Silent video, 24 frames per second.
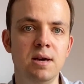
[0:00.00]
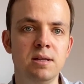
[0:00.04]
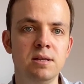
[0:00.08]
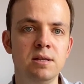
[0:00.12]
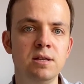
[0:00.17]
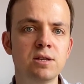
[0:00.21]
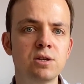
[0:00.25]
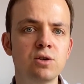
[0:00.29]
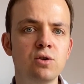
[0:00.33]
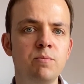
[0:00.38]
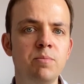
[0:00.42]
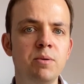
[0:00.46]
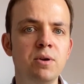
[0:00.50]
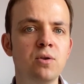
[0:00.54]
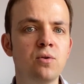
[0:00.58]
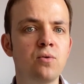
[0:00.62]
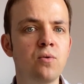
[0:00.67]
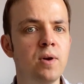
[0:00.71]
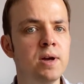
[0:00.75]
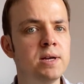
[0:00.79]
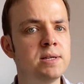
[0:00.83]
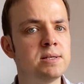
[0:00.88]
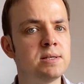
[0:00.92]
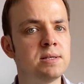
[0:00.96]
This could be a
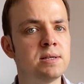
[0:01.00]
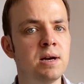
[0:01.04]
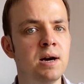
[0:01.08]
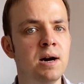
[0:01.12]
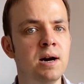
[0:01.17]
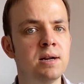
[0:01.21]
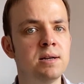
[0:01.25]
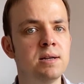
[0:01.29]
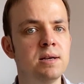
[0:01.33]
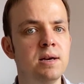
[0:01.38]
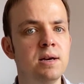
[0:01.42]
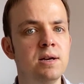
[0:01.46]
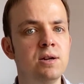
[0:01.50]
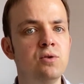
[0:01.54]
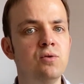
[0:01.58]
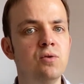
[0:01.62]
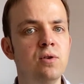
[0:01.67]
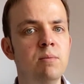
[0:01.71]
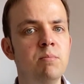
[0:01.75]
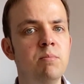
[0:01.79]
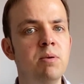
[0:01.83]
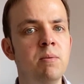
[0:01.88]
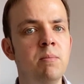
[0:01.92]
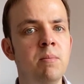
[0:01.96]
great start to
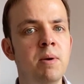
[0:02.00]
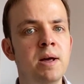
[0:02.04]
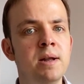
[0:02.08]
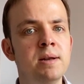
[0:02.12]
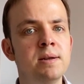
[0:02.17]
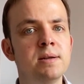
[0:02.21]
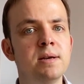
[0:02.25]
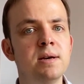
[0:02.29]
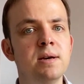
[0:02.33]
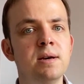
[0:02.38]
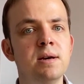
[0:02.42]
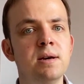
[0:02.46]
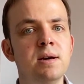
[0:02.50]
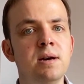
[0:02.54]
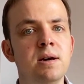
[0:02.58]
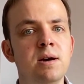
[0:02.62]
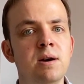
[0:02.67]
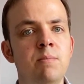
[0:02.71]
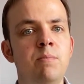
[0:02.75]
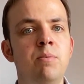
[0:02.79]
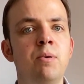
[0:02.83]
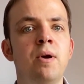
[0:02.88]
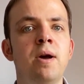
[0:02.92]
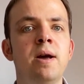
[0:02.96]
implement
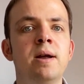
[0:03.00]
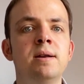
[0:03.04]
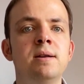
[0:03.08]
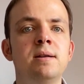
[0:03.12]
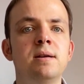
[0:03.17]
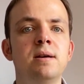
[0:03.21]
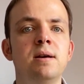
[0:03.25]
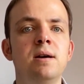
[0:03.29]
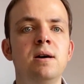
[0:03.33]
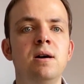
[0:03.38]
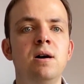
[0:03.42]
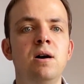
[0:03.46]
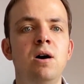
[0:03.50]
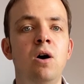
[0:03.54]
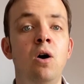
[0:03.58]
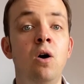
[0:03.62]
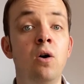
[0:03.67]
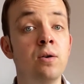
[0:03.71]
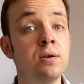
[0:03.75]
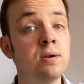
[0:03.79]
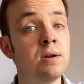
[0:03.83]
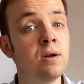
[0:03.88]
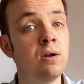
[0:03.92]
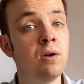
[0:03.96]
a brand
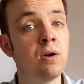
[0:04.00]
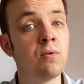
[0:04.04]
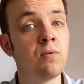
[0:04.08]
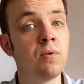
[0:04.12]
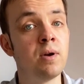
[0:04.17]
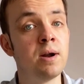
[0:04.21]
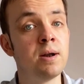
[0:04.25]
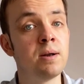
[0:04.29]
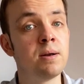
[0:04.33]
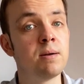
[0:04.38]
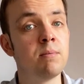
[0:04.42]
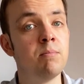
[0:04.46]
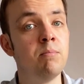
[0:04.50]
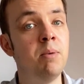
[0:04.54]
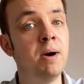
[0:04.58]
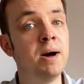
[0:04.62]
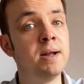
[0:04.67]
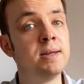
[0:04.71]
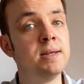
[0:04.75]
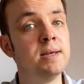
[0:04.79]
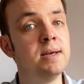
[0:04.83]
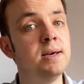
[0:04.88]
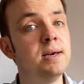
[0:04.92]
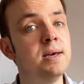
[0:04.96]
on the long run,
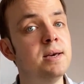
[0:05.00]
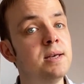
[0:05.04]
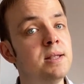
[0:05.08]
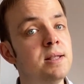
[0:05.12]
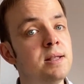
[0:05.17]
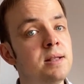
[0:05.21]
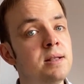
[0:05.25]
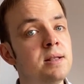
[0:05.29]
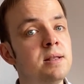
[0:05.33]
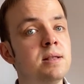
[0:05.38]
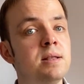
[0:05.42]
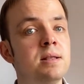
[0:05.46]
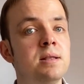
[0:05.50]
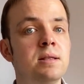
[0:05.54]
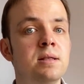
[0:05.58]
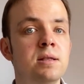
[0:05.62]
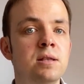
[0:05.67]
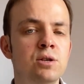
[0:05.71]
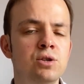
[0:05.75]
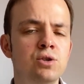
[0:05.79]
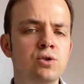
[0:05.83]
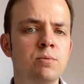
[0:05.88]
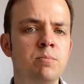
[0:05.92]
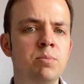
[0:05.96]
but
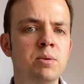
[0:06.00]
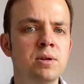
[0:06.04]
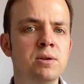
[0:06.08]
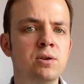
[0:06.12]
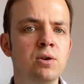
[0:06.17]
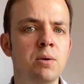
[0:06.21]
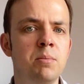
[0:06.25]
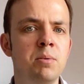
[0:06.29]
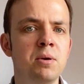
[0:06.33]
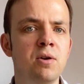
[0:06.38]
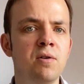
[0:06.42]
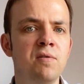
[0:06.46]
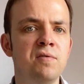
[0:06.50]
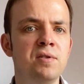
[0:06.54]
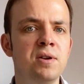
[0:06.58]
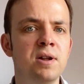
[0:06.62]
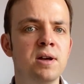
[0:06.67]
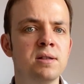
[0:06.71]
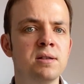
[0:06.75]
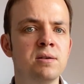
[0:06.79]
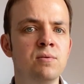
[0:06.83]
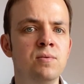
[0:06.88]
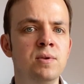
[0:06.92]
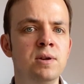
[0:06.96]
this should be a topic of
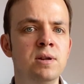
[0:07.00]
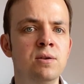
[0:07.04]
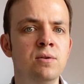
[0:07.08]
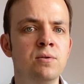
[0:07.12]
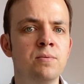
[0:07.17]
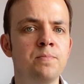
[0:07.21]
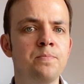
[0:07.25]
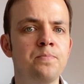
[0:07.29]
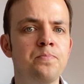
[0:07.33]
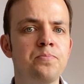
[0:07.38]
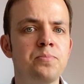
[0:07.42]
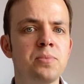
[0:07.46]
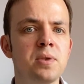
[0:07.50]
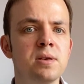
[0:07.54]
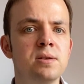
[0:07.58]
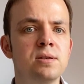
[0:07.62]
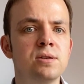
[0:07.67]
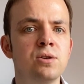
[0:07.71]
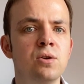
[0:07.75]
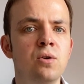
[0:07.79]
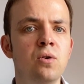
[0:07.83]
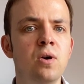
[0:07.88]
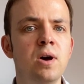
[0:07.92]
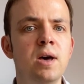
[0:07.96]
another video.
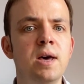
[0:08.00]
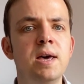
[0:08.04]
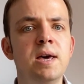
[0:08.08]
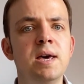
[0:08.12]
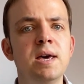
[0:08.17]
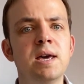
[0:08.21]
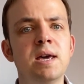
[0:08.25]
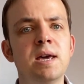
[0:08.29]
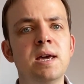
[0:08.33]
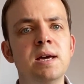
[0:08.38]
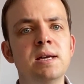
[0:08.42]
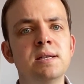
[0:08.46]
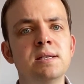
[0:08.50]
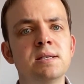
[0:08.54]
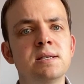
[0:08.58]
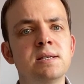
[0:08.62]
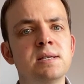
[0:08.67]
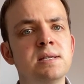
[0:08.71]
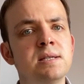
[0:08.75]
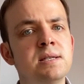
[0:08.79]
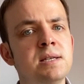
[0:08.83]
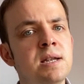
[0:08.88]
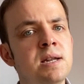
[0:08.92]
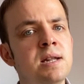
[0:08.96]
So
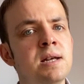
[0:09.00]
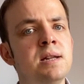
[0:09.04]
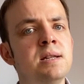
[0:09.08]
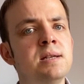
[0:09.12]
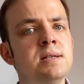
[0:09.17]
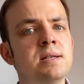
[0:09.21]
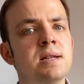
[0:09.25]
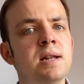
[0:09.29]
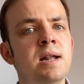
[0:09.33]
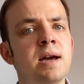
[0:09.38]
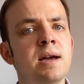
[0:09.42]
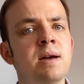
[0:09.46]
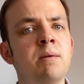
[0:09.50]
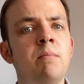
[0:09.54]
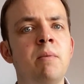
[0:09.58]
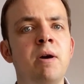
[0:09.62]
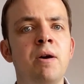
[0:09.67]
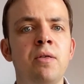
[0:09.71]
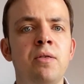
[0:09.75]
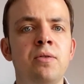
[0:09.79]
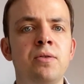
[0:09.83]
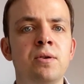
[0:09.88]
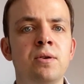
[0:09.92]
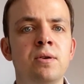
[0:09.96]
consider this like a
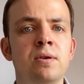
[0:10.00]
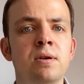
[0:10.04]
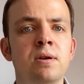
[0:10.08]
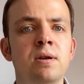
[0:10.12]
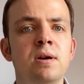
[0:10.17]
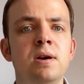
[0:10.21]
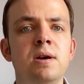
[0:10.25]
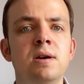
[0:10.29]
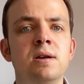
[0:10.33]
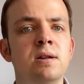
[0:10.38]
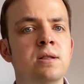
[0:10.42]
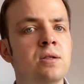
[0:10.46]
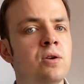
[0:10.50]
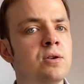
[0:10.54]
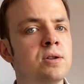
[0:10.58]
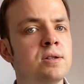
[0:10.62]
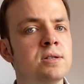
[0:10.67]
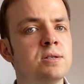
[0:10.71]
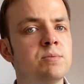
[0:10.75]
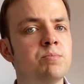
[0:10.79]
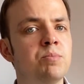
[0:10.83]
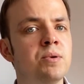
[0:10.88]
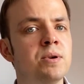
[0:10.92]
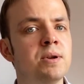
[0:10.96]
marathon, not a
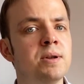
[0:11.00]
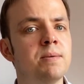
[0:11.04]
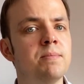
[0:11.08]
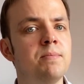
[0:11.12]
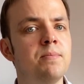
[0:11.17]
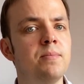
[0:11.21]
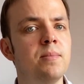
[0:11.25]
sprint.